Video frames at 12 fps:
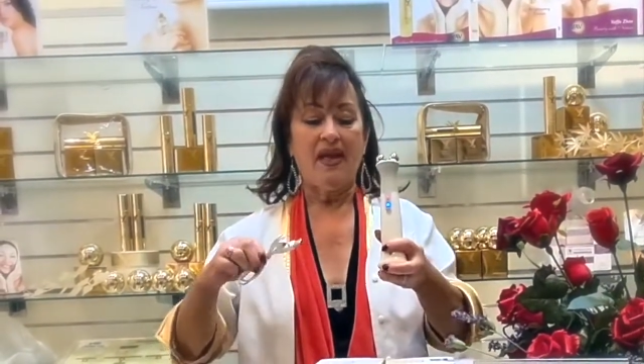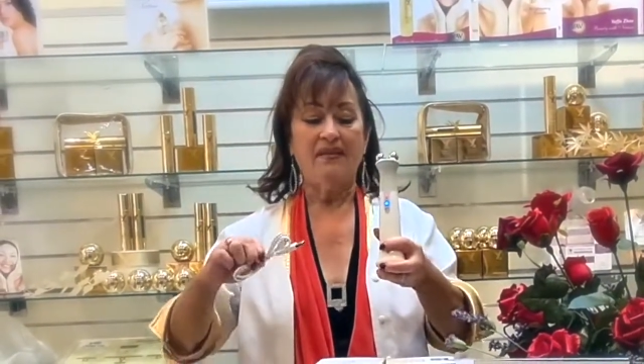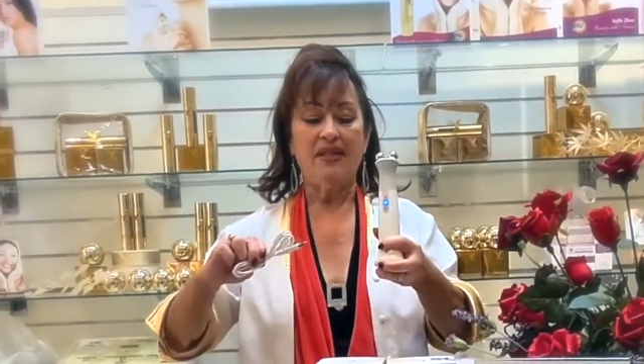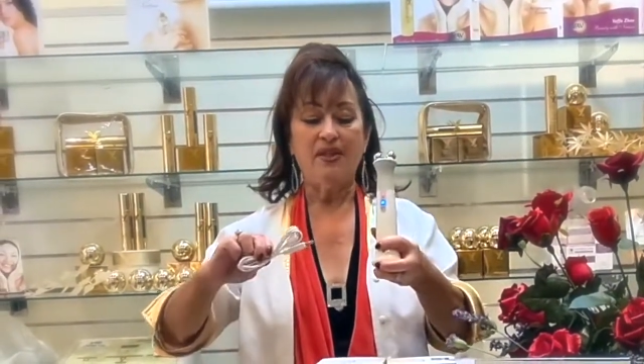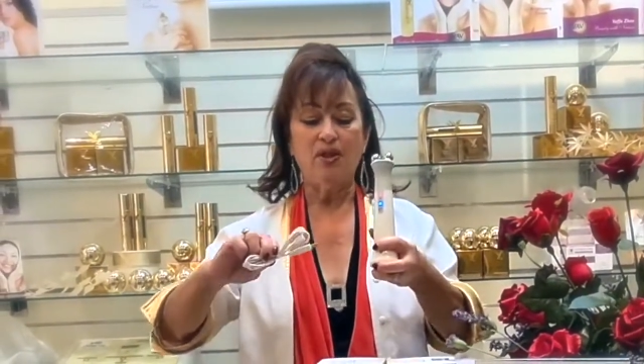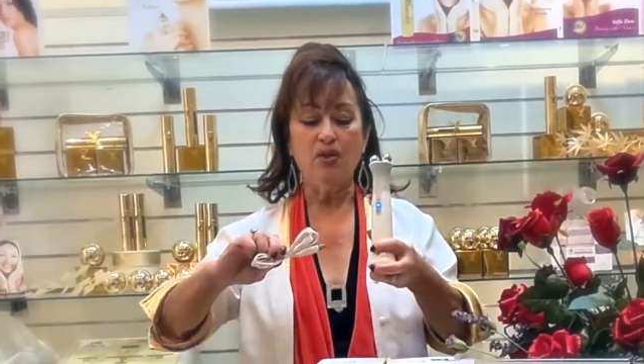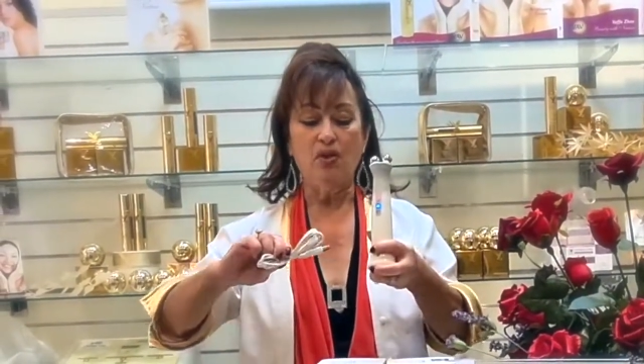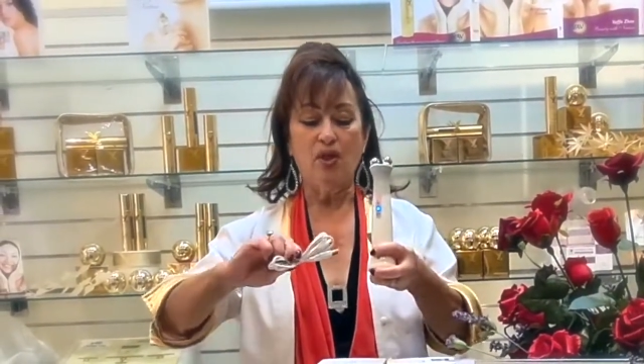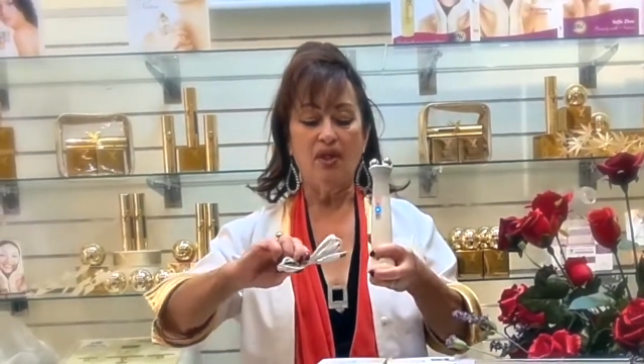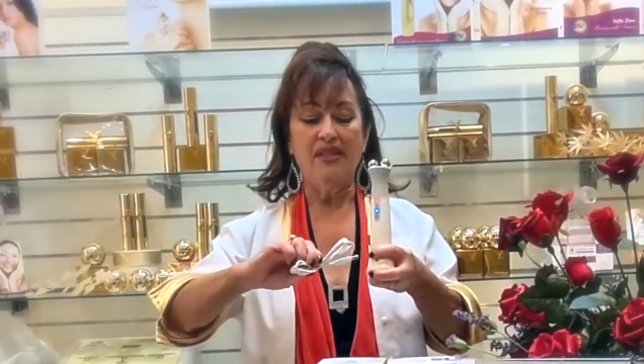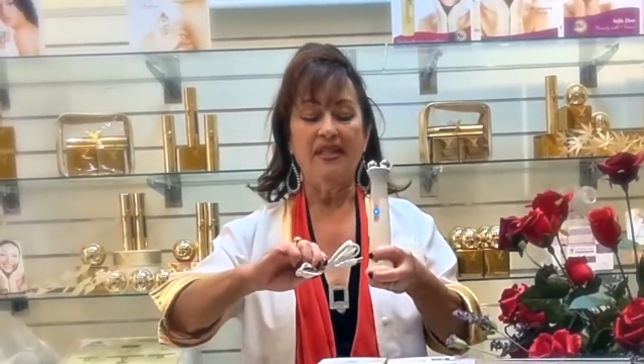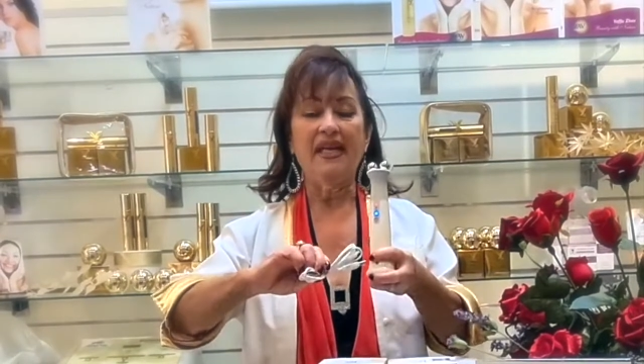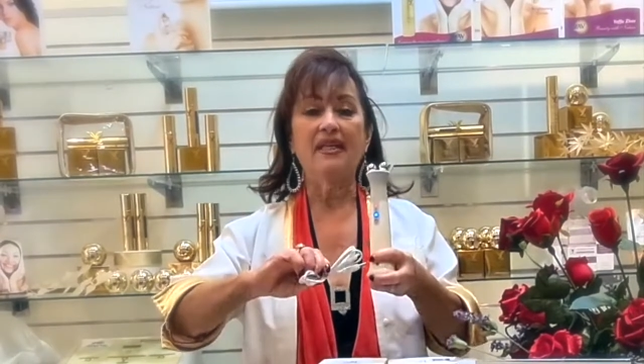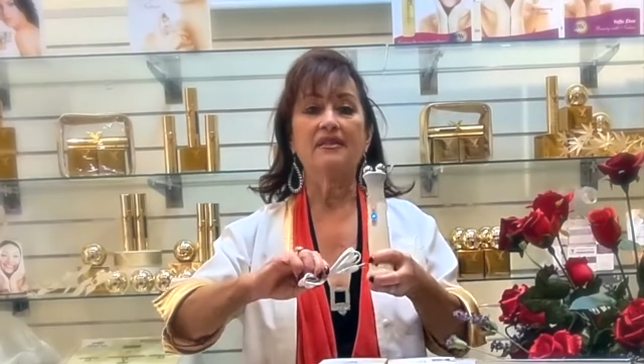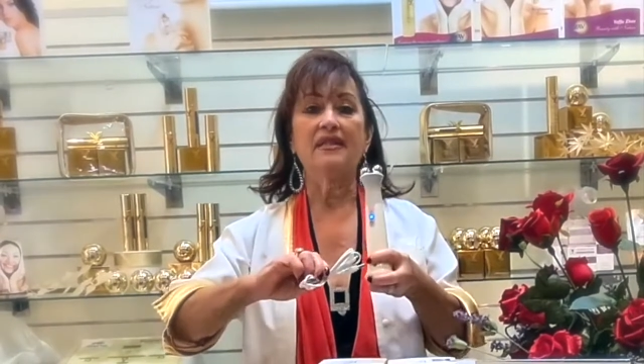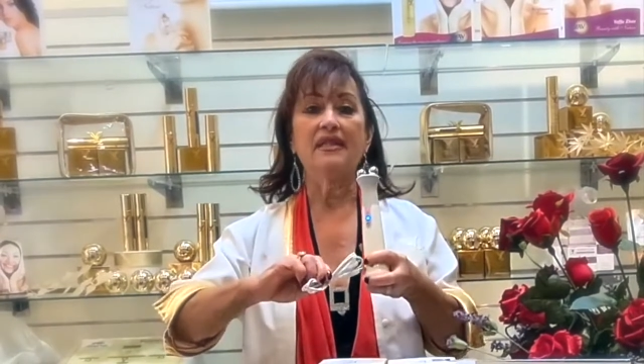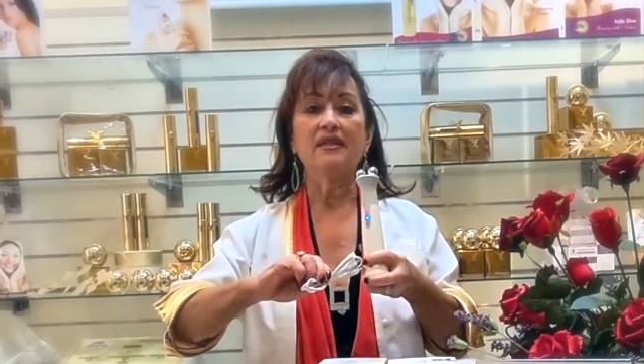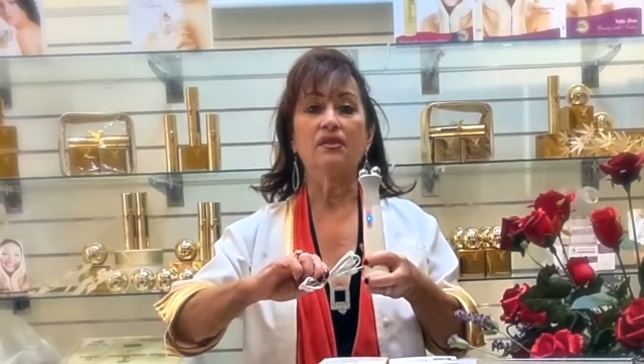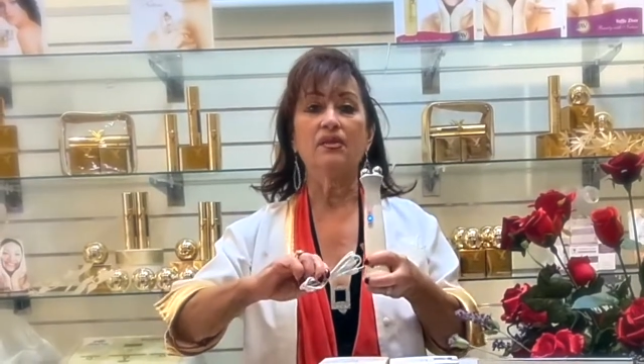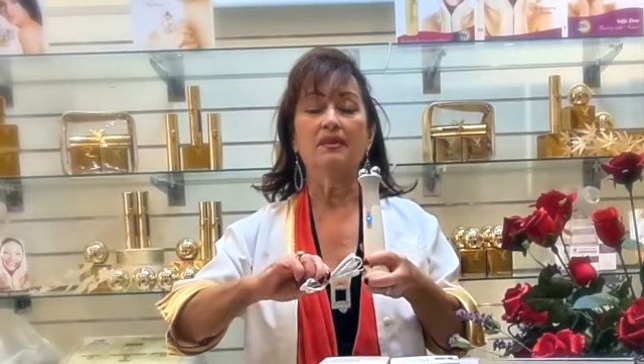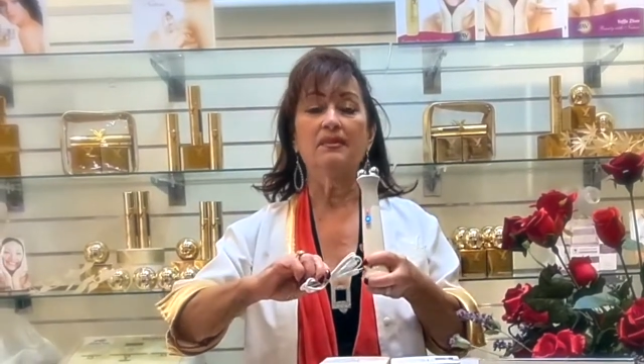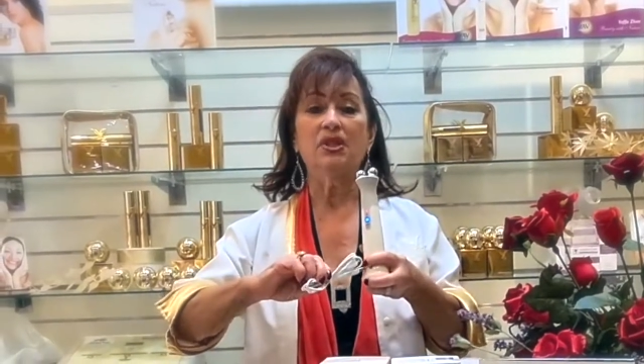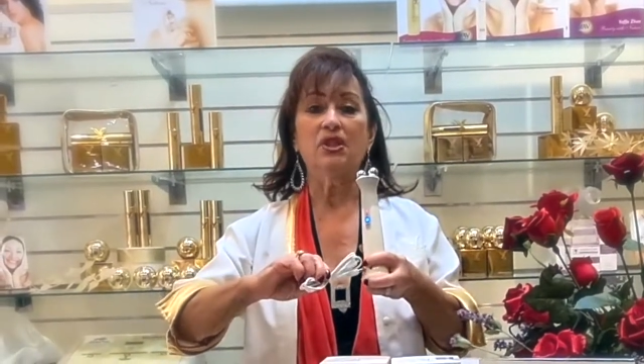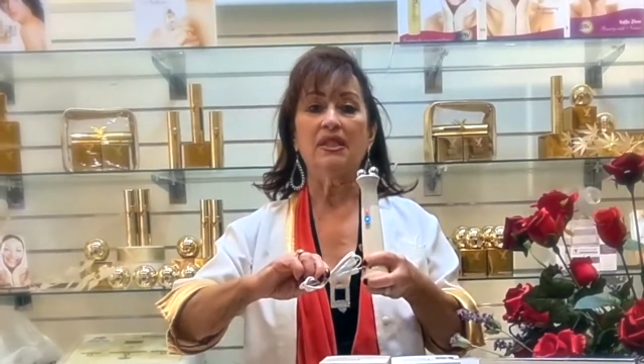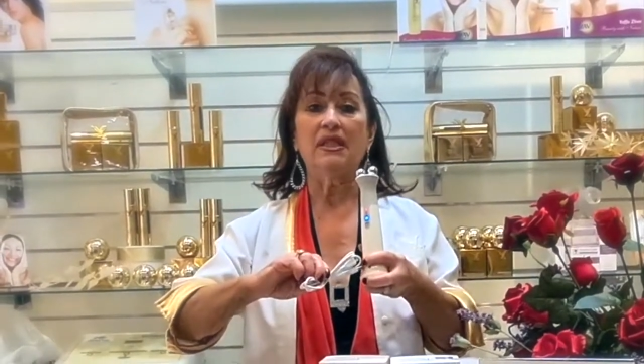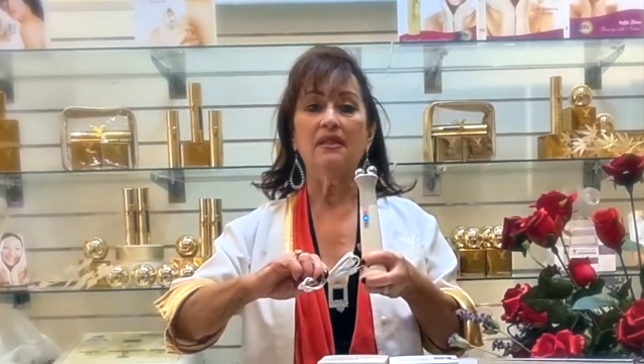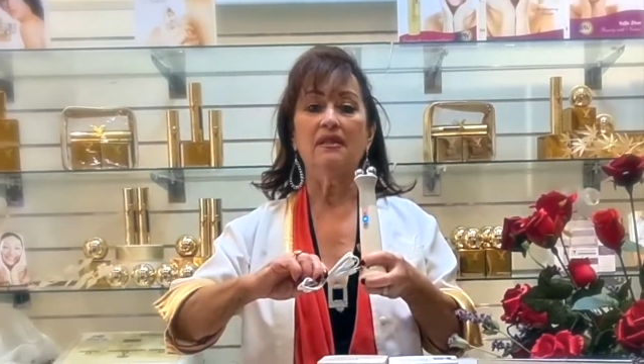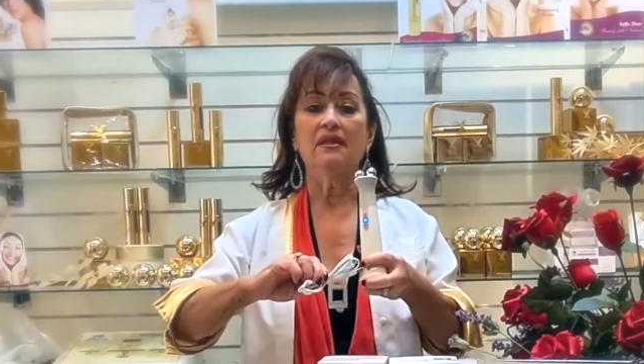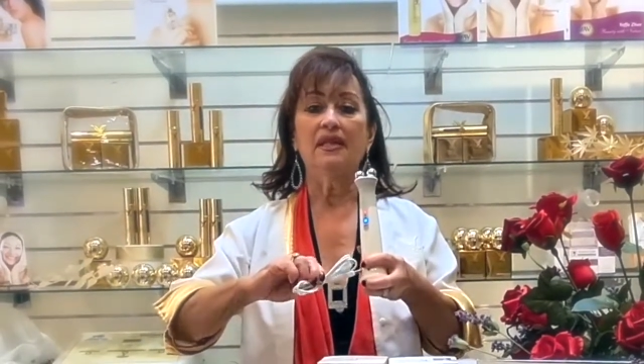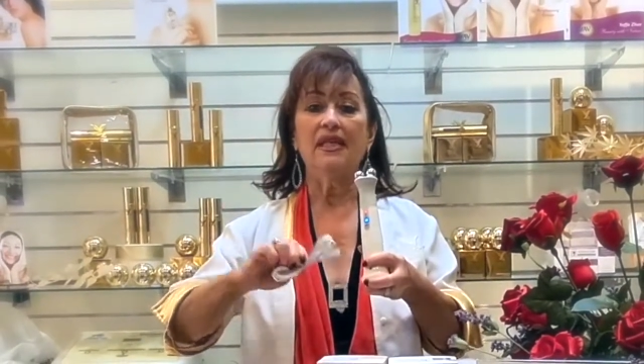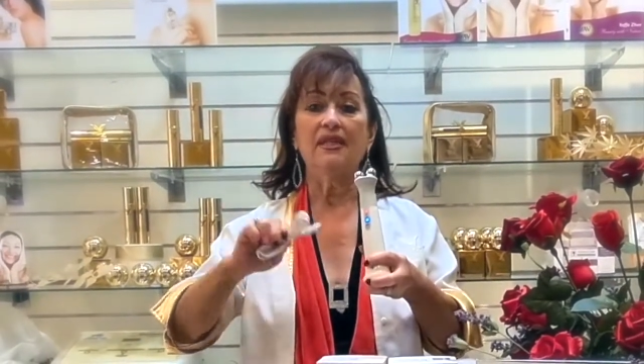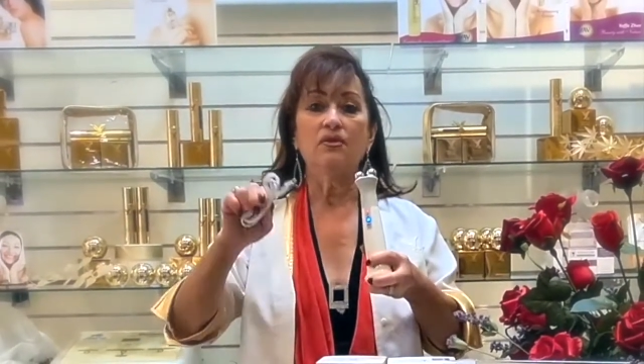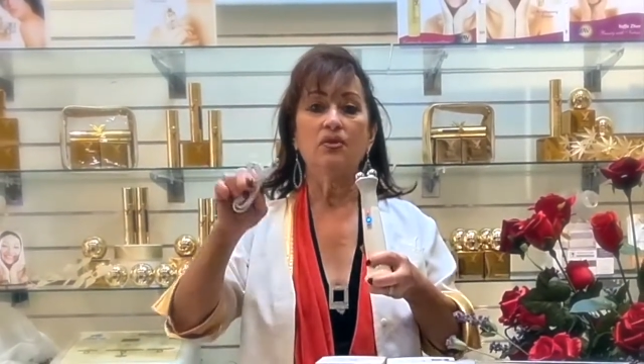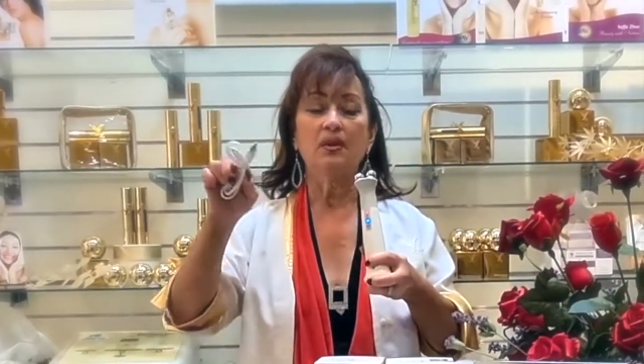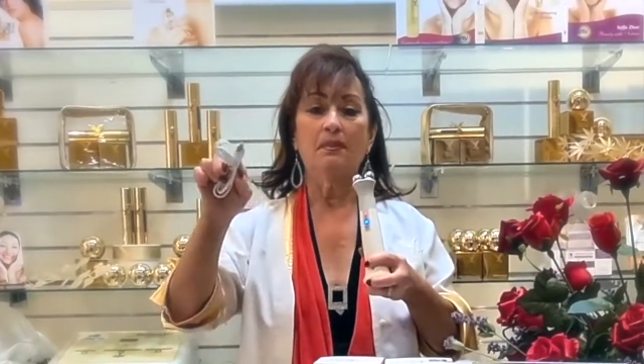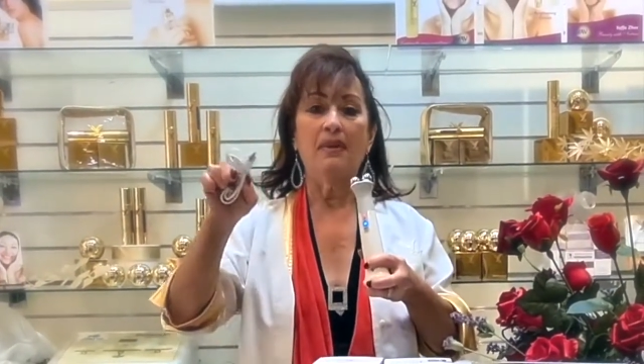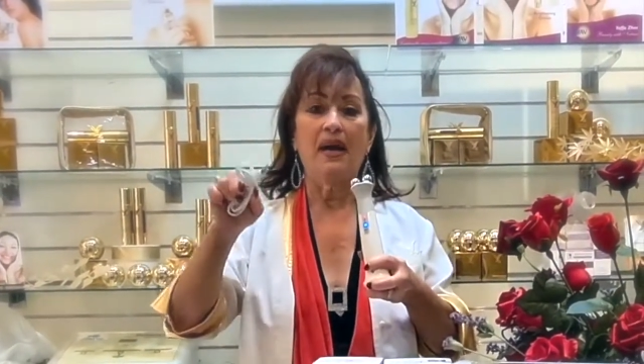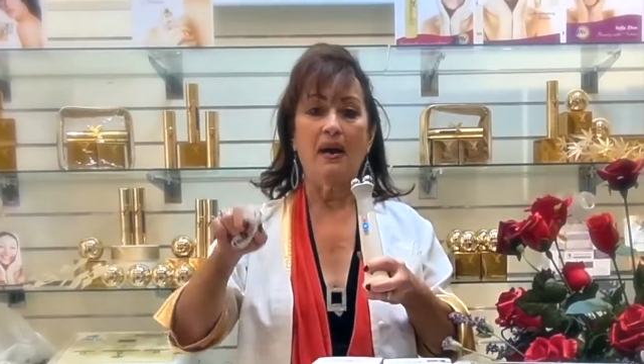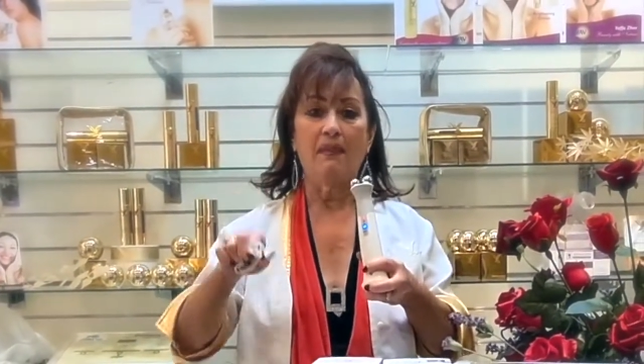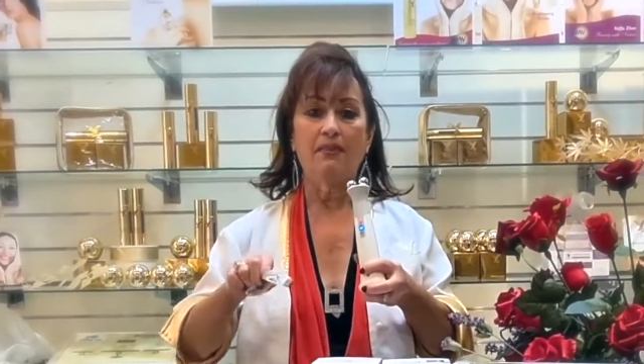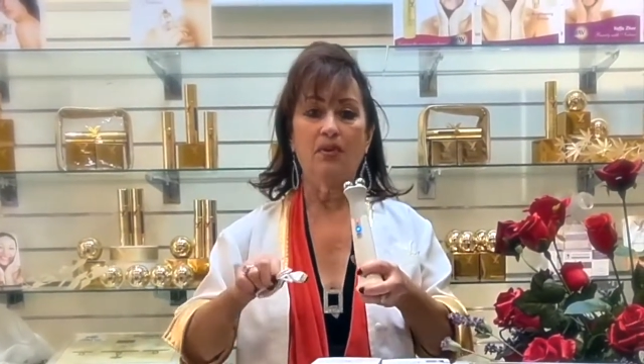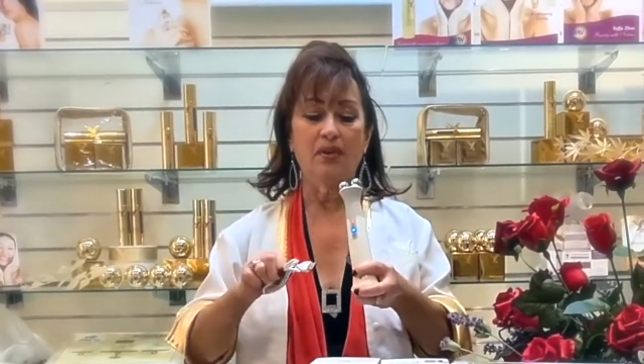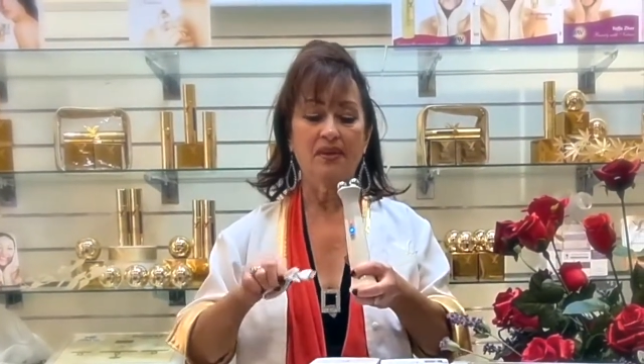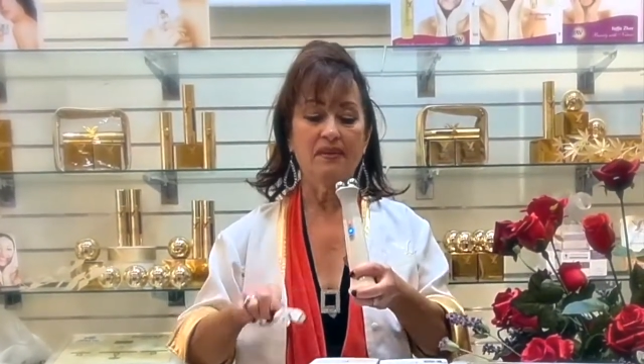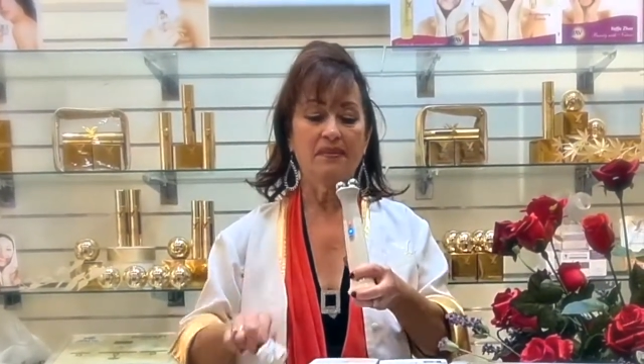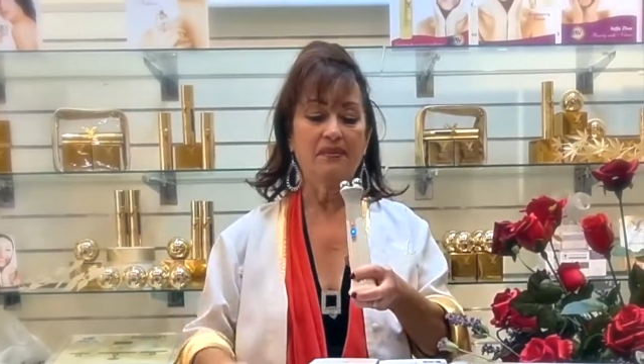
that you will connect into the machine, into the power point,